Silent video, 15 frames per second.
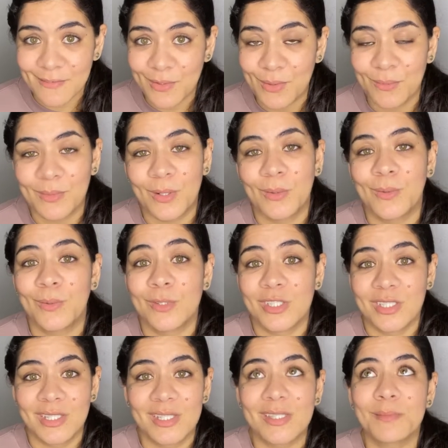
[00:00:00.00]
If you don't know who
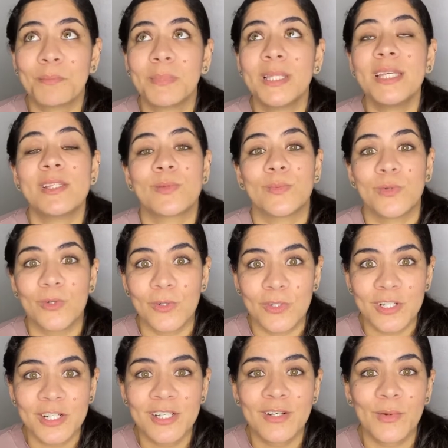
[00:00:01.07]
she is, please
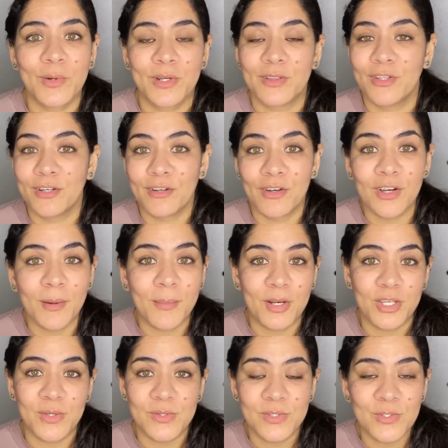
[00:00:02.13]
Google her or look her up
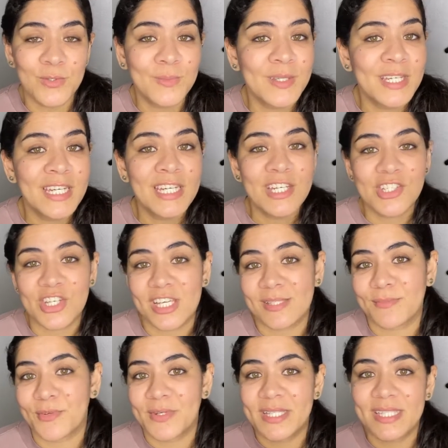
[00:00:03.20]
on YouTube. She
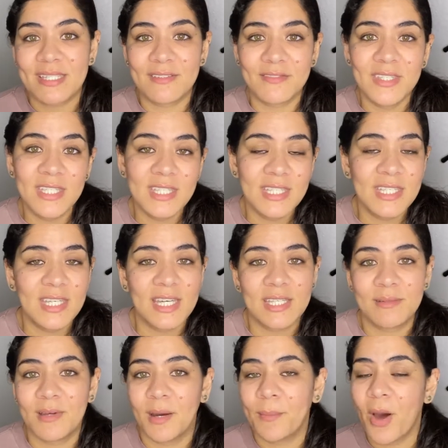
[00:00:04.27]
has Marie TV
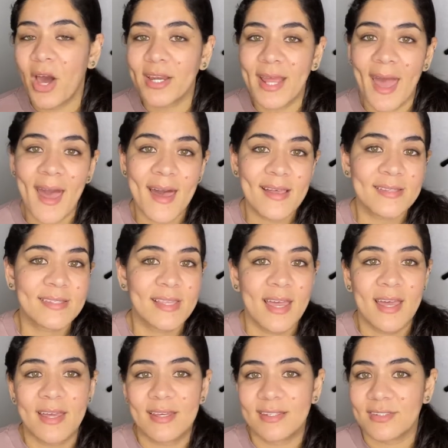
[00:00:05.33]
and a podcast
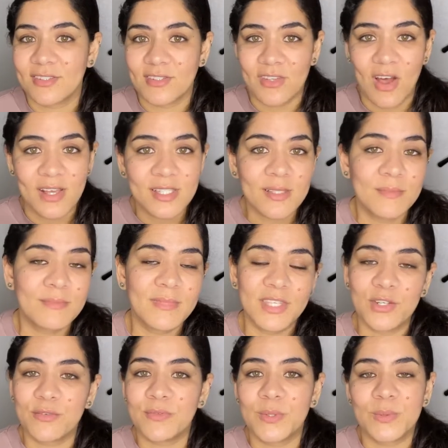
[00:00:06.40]
and just awesome
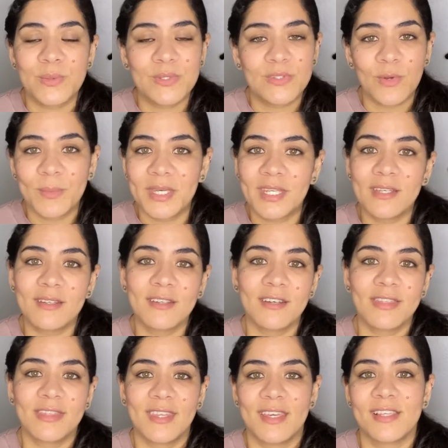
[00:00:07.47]
interviews, so many
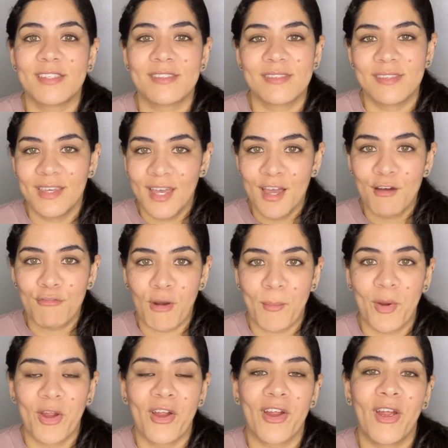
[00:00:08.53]
good things
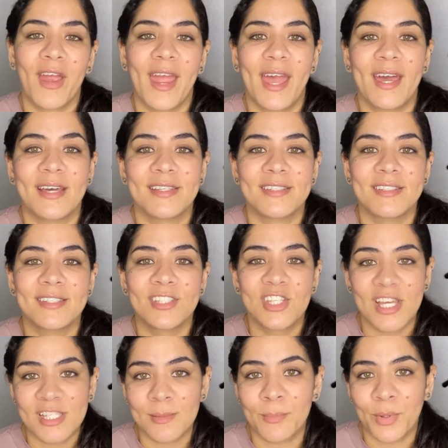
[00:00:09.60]
from her. And
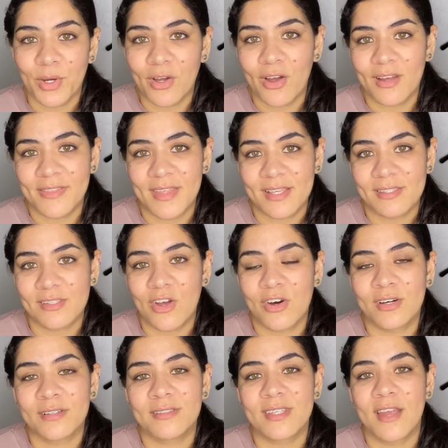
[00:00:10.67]
she has a book that's
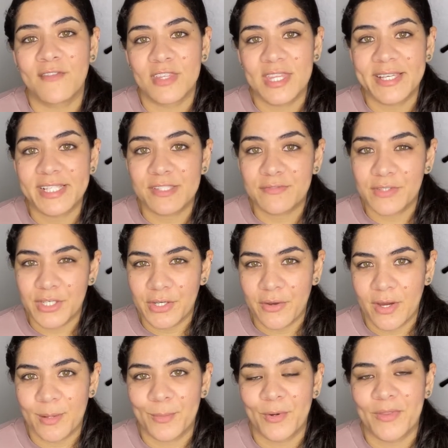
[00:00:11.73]
called Everything is
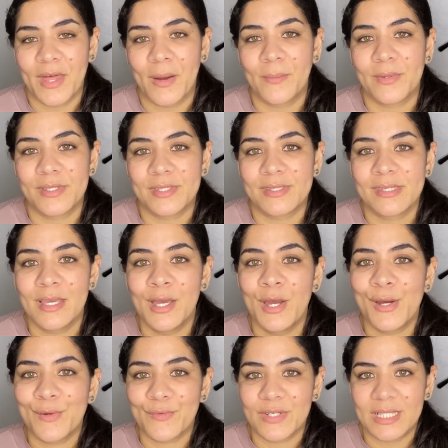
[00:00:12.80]
Figureoutable that was
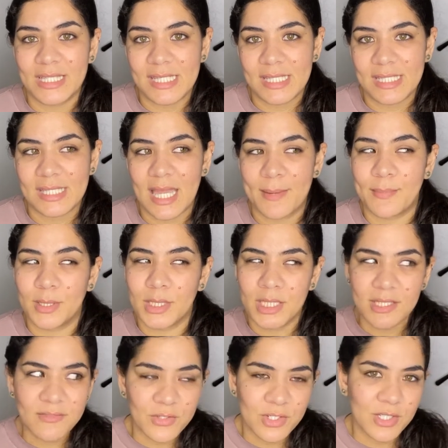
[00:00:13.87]
released, I
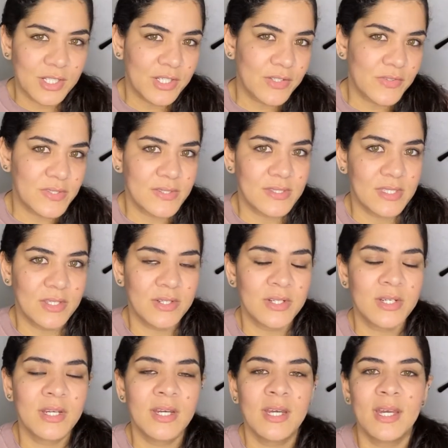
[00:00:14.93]
believe, earlier this
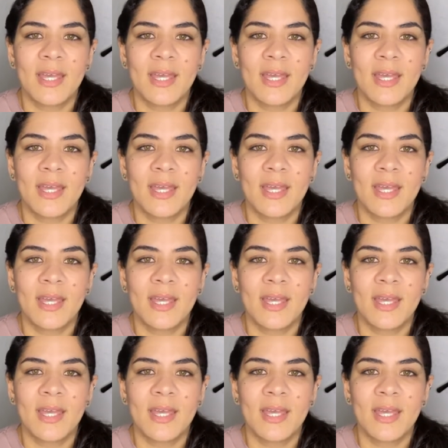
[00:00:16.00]
year.